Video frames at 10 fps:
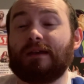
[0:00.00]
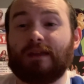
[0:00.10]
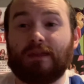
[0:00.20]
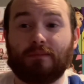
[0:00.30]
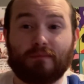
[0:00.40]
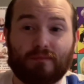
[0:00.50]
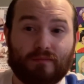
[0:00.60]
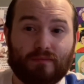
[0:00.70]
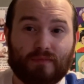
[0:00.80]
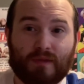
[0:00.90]
and he
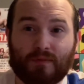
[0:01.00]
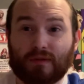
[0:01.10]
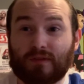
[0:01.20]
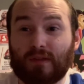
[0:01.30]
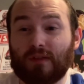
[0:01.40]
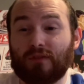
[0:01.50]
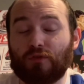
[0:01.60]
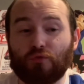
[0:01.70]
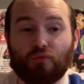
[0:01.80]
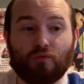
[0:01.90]
never intended
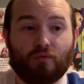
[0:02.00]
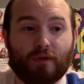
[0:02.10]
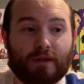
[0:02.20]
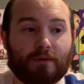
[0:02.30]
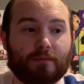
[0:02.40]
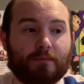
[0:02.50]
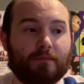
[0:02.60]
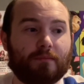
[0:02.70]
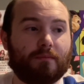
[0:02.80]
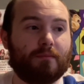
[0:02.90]
to,
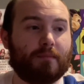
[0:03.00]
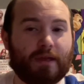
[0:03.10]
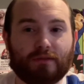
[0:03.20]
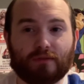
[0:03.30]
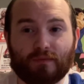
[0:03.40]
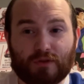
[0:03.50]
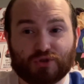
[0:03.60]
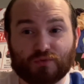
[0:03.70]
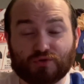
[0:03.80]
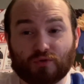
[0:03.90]
make the
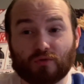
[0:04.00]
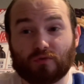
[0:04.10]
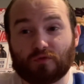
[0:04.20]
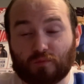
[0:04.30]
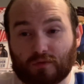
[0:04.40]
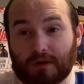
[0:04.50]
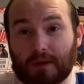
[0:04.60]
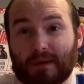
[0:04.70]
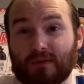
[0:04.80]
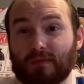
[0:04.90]
Vshojo girls worry
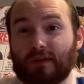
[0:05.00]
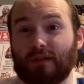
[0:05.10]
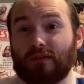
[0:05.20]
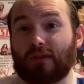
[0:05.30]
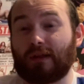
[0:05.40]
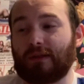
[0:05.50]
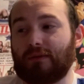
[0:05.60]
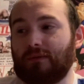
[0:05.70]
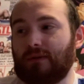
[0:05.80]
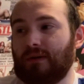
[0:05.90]
about different things there,
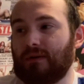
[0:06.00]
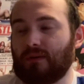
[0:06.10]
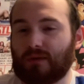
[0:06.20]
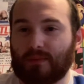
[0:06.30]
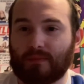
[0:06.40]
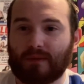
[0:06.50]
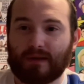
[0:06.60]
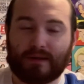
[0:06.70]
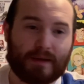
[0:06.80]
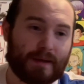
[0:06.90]
or compromise,
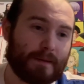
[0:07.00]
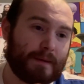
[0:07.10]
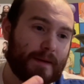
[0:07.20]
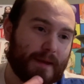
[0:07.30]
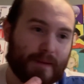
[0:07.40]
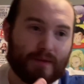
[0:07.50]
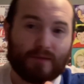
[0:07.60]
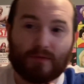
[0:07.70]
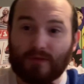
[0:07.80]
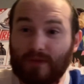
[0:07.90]

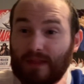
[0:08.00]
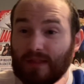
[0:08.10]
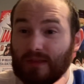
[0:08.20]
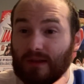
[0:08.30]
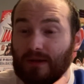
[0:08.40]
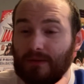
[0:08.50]
and stuff like that there,